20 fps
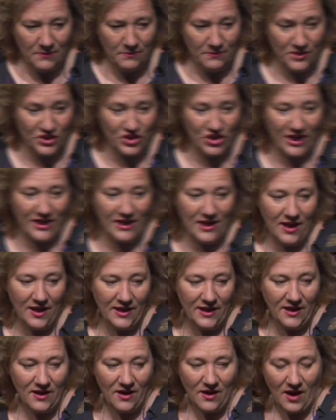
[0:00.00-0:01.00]
Machine
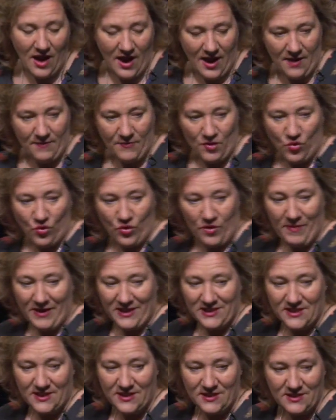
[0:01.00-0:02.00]
learning,
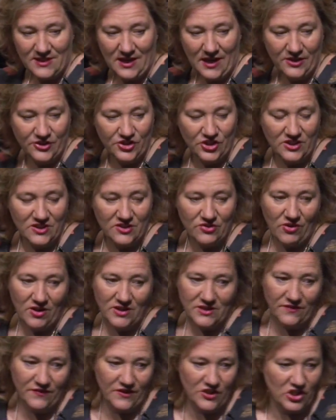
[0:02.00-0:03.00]
augmented intelligence or
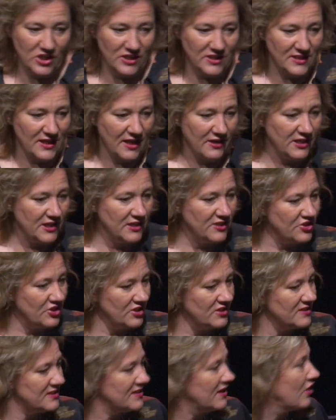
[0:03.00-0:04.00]
artificial
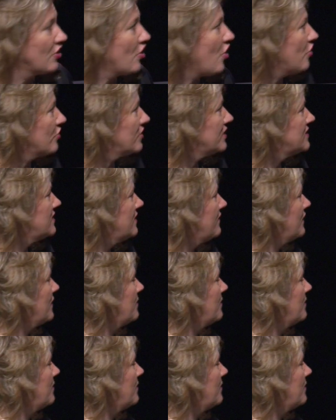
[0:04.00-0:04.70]
intelligence, and cognitive